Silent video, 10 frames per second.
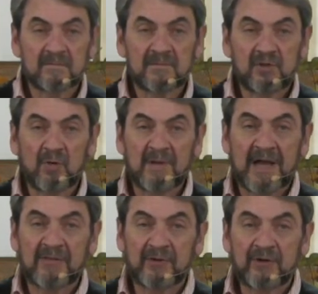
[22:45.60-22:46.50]
Job
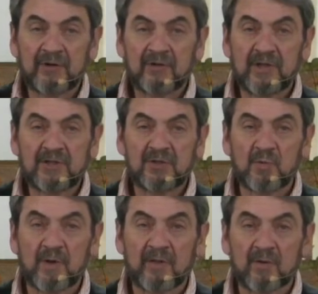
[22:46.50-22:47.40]
9 32. This is
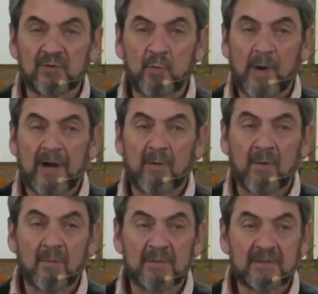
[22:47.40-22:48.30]
one of those wow
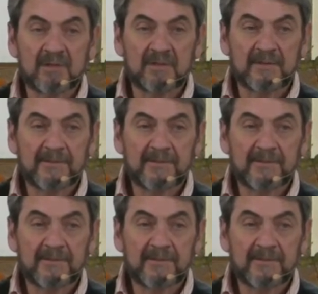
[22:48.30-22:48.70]
moments.